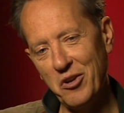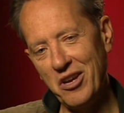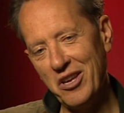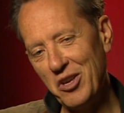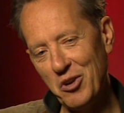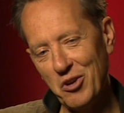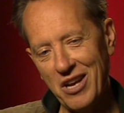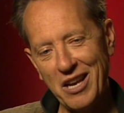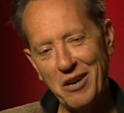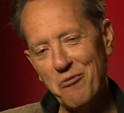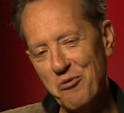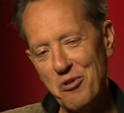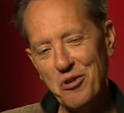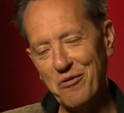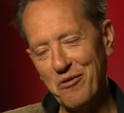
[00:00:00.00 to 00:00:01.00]
you kind of
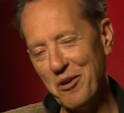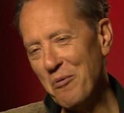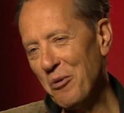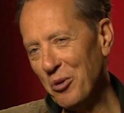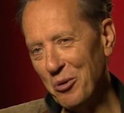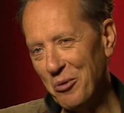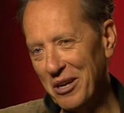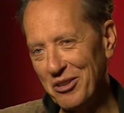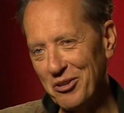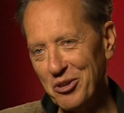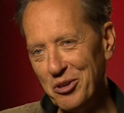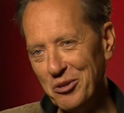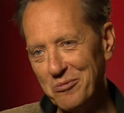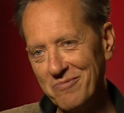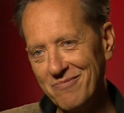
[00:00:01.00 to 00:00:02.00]
root for him all the way through.